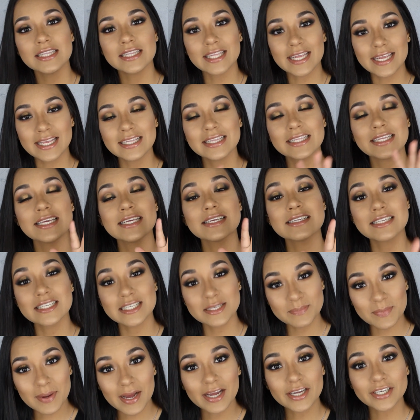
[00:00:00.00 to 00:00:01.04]
lately
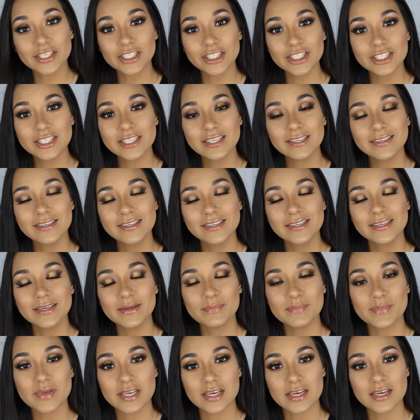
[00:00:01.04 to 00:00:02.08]
inspired
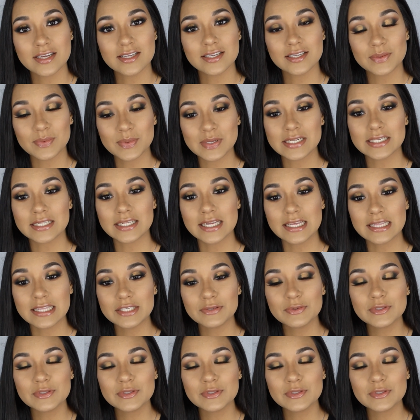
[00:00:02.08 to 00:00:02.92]
because it was late.